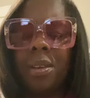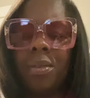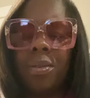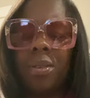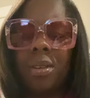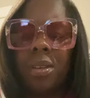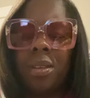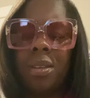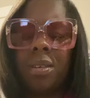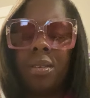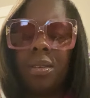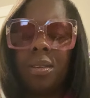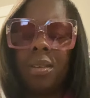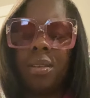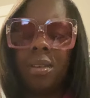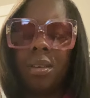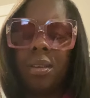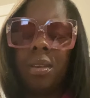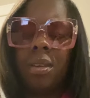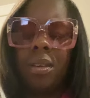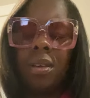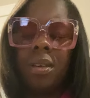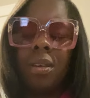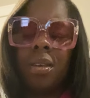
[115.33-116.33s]

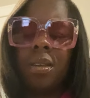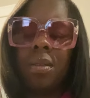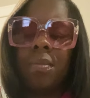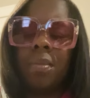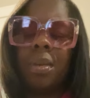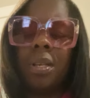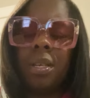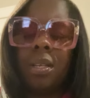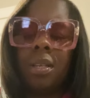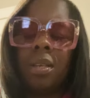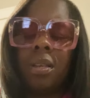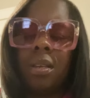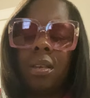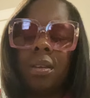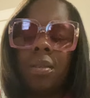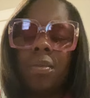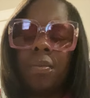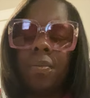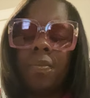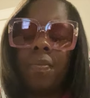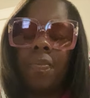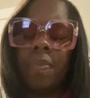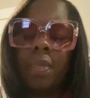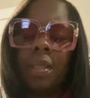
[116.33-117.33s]

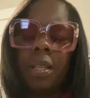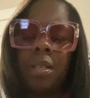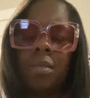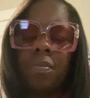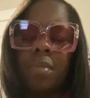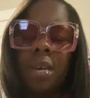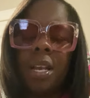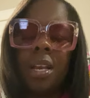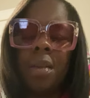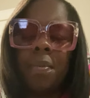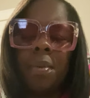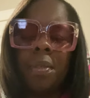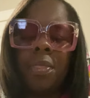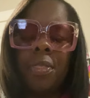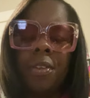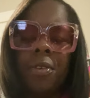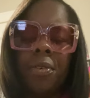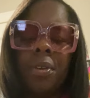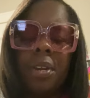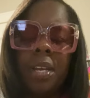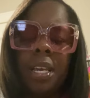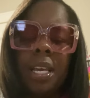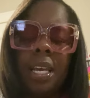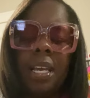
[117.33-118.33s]
It could be
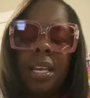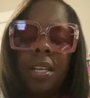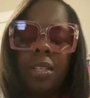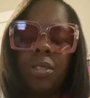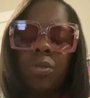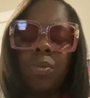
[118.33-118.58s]
38,